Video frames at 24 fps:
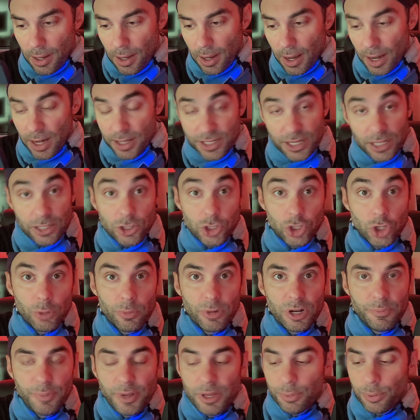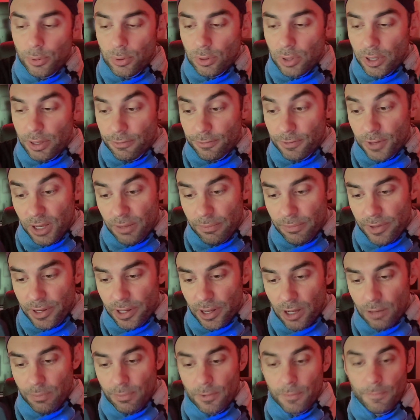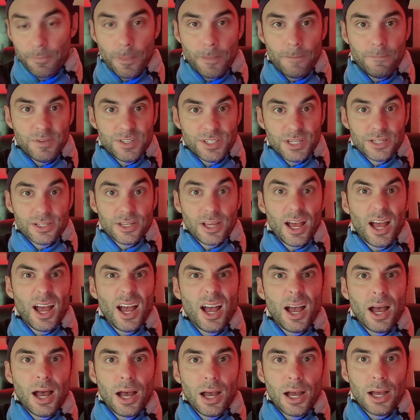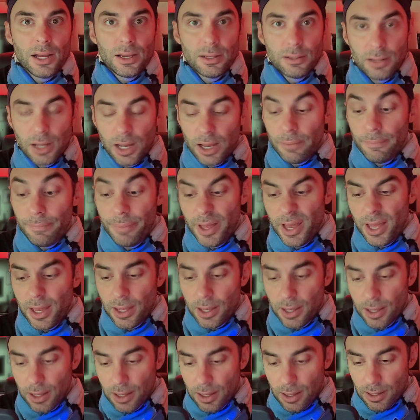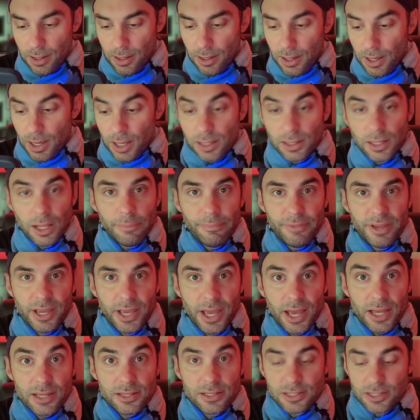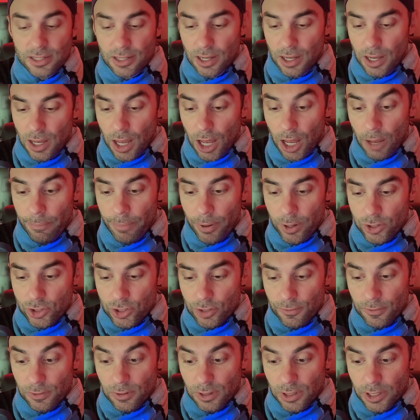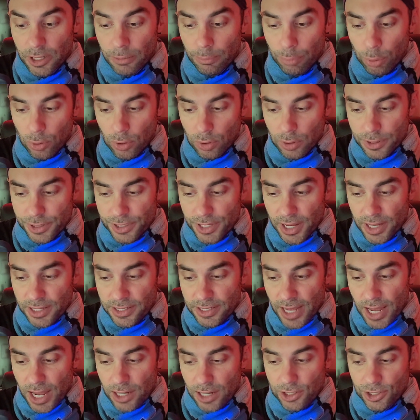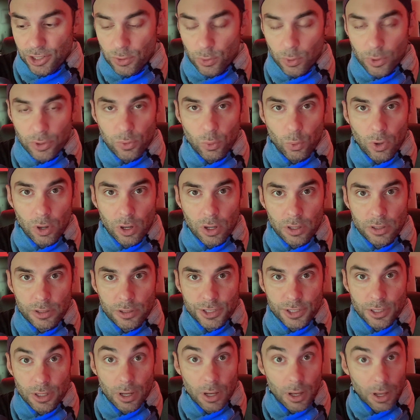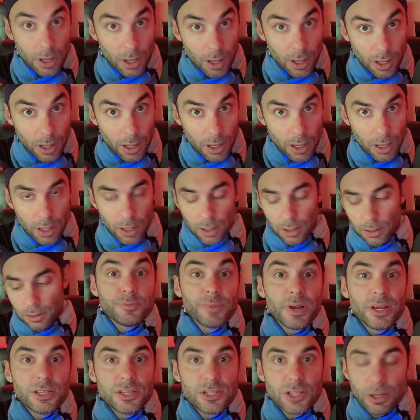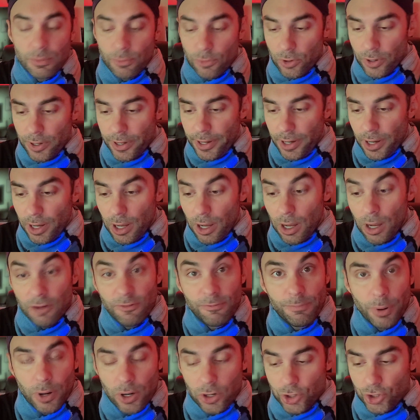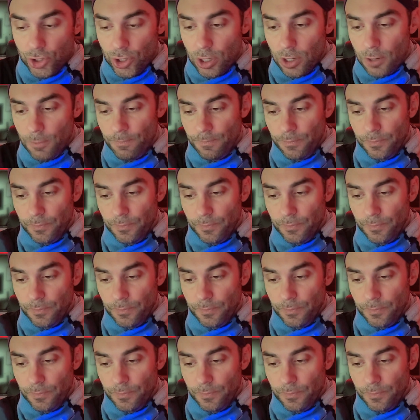And I said, so many people have hit me up. He says, haha, I bet. Let me guess. A bunch of liberals attacked you with words? Here's my summary of Berkshire.